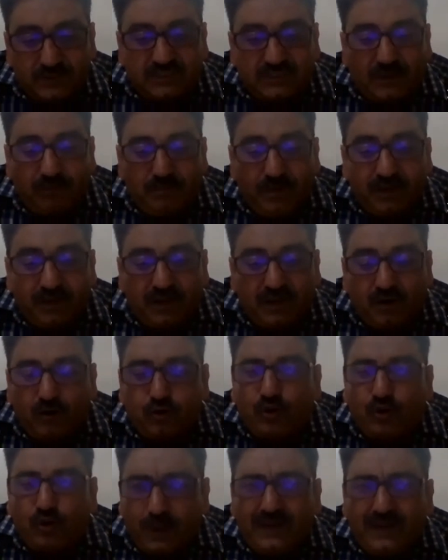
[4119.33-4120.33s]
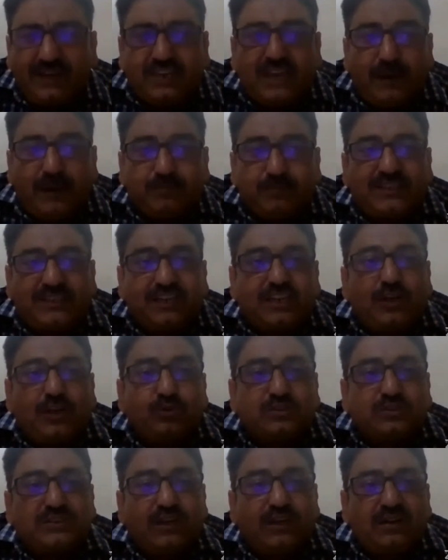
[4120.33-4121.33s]
submit around 20
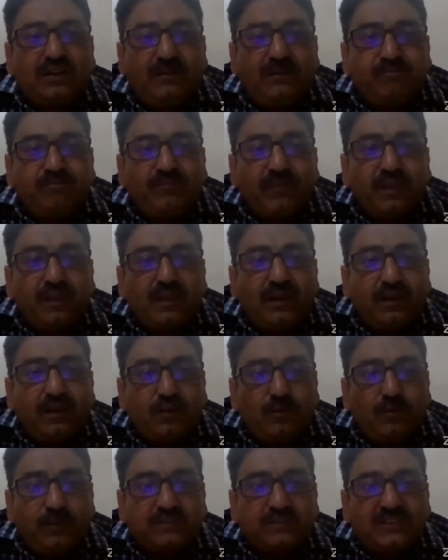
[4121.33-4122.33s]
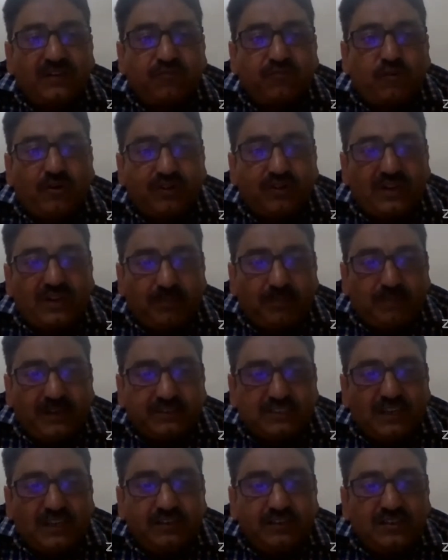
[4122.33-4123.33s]
MCQs, sir. You must have got that
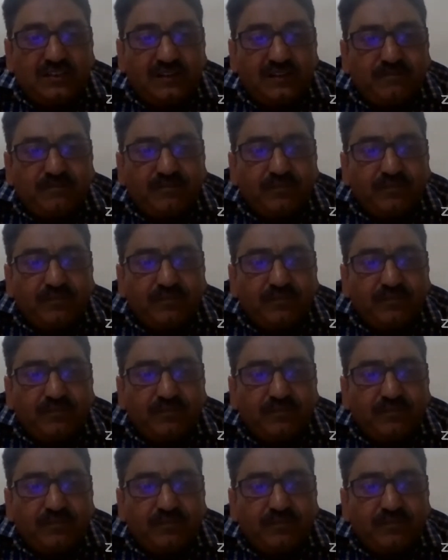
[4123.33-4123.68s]
message.